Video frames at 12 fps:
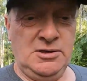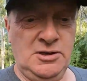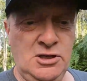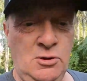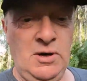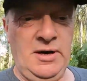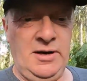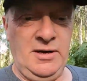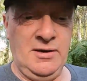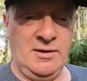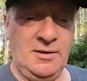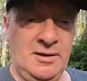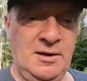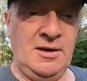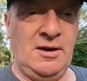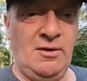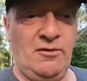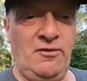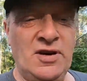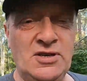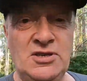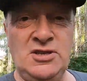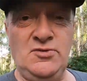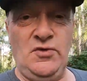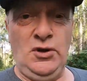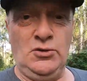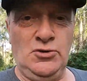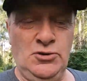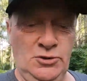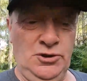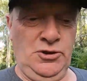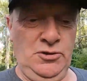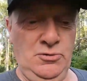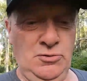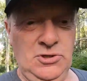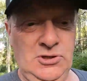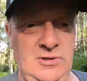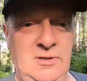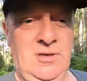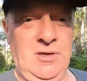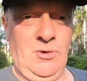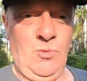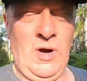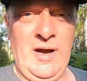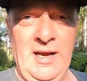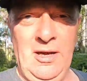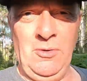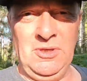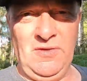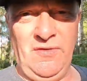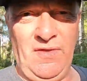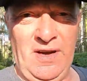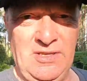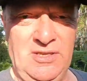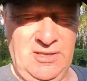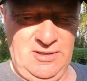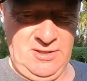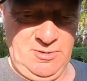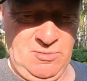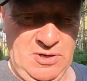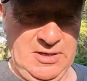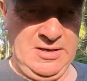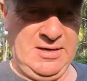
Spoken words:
So I fastened his Velcro shoes, and while I was fastening them,